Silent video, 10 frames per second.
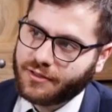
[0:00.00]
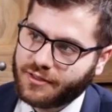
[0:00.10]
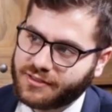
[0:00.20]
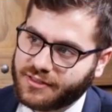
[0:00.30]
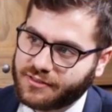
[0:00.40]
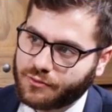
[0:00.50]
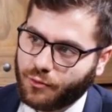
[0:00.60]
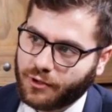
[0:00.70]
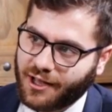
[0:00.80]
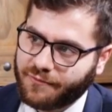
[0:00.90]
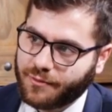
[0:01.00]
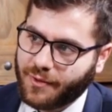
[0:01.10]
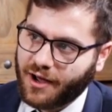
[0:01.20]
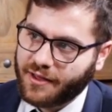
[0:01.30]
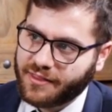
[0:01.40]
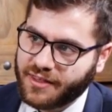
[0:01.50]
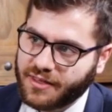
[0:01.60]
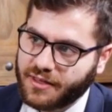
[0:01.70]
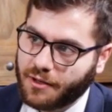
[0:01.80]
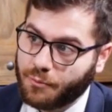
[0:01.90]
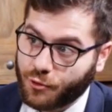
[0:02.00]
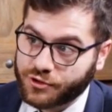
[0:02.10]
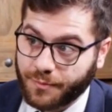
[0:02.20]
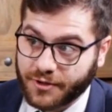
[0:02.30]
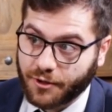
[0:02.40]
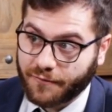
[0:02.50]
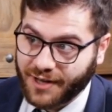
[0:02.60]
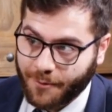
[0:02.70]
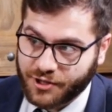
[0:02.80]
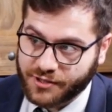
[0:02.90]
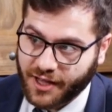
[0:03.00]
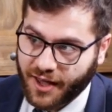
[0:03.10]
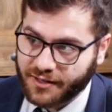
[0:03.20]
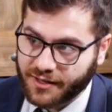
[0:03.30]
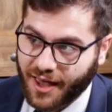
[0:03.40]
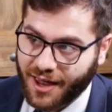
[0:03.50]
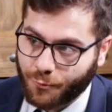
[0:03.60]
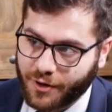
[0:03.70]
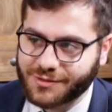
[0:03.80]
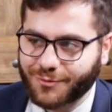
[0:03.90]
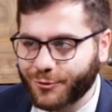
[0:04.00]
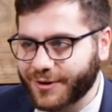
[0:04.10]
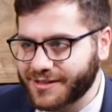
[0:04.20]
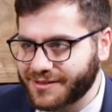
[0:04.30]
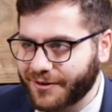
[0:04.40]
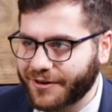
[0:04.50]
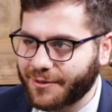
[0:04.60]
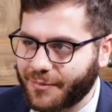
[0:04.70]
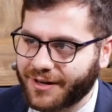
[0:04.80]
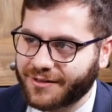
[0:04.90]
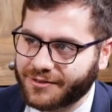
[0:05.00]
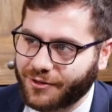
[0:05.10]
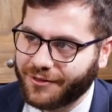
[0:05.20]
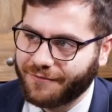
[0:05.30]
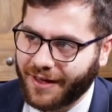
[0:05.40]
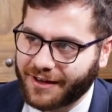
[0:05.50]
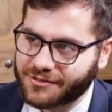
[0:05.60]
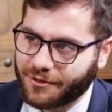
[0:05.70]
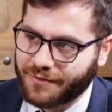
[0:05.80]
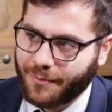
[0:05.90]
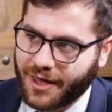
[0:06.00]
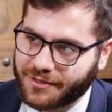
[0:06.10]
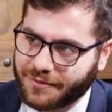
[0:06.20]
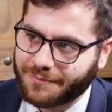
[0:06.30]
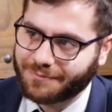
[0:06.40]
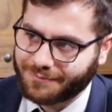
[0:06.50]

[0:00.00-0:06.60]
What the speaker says: This is all governed by the Apportionment of Damages Act, and once more is very dependent on the facts of the matter.